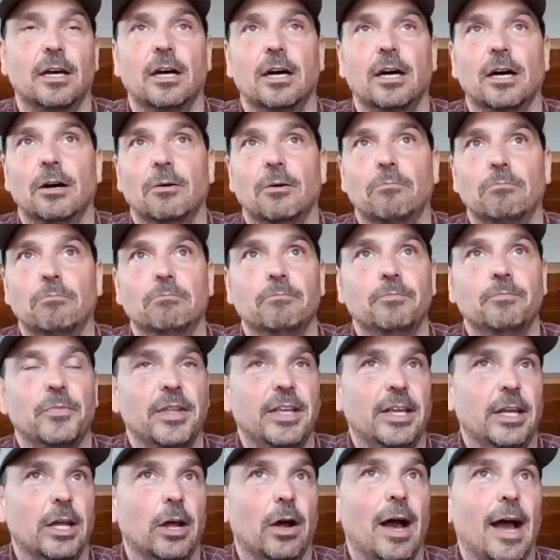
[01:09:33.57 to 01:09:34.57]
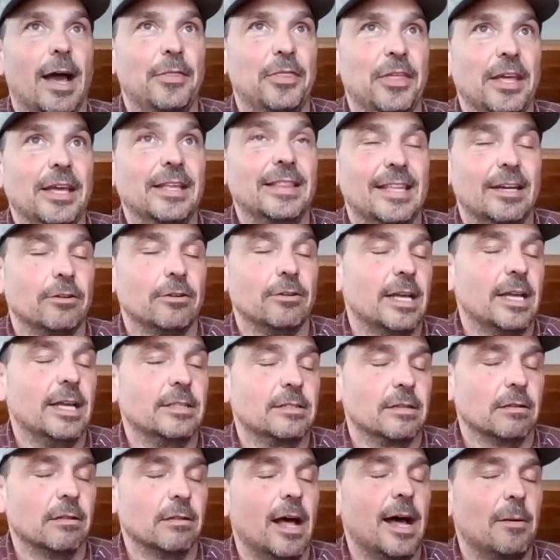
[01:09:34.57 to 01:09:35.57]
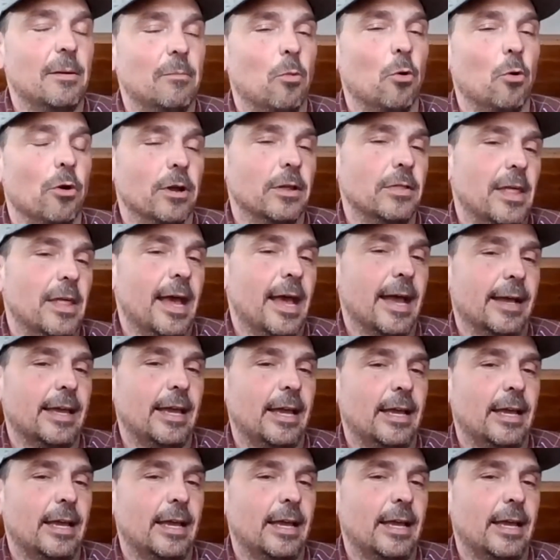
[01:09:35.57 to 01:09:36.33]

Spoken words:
I think it's a lot more in that